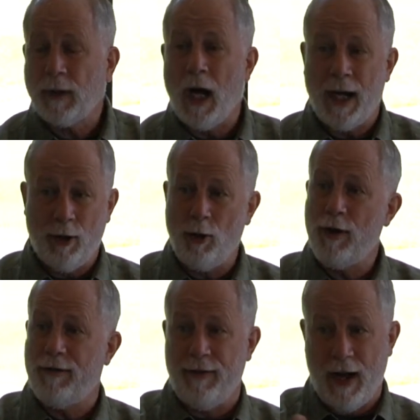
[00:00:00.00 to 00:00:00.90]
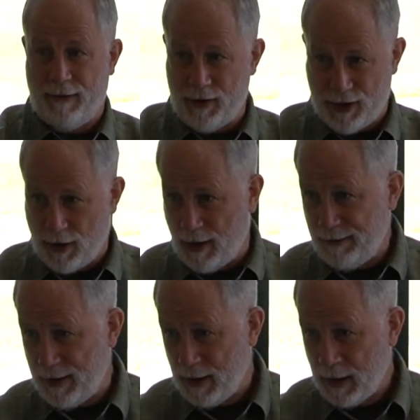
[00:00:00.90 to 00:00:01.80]
I know you've never
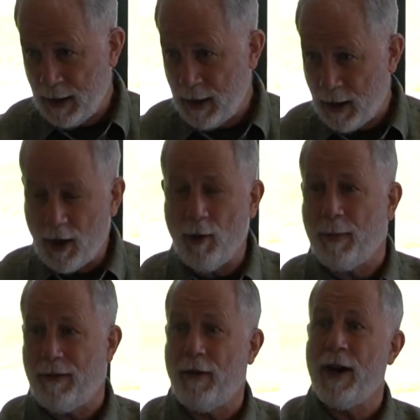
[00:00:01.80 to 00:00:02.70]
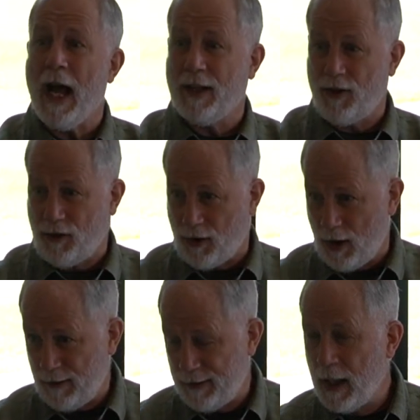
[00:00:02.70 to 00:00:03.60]
served, or you prefer not to
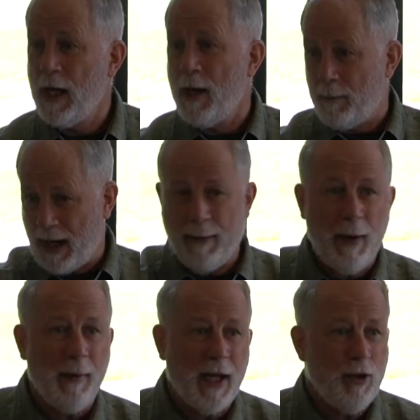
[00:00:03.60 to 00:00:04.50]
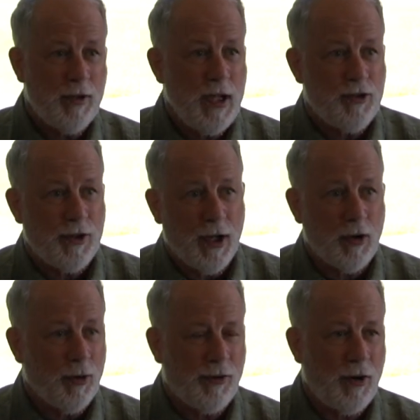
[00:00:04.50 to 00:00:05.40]
serve, but I'm going to make you a teacher. Now
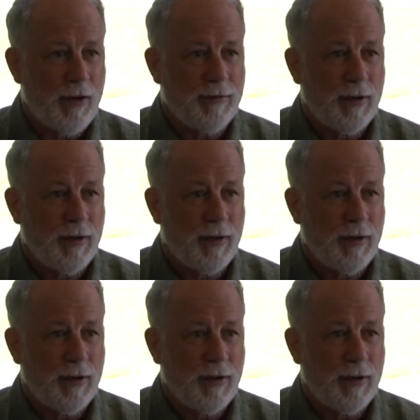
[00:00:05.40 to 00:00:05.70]
go serve.